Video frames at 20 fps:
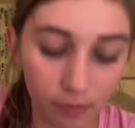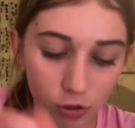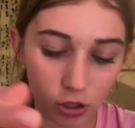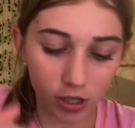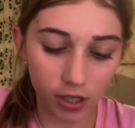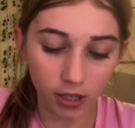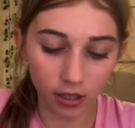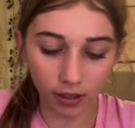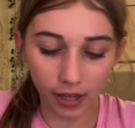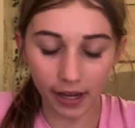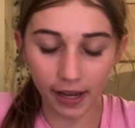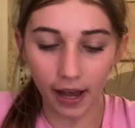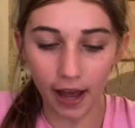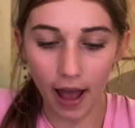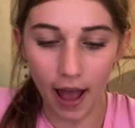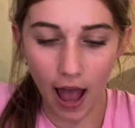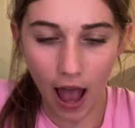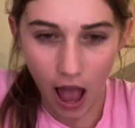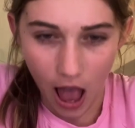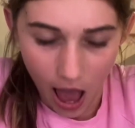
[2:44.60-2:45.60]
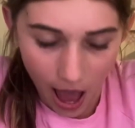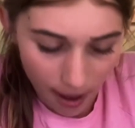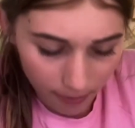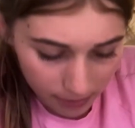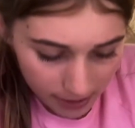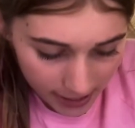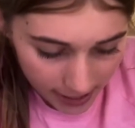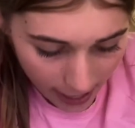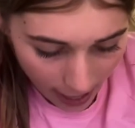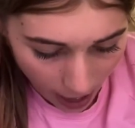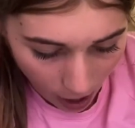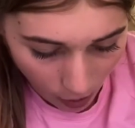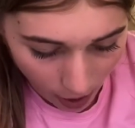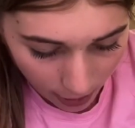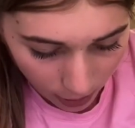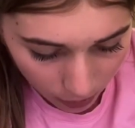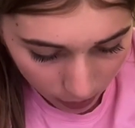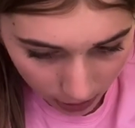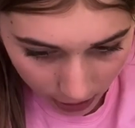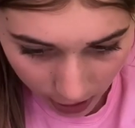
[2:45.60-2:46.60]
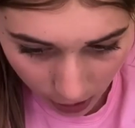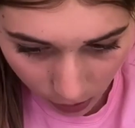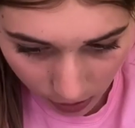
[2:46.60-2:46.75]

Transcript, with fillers: just gonna like empty out. I don't really know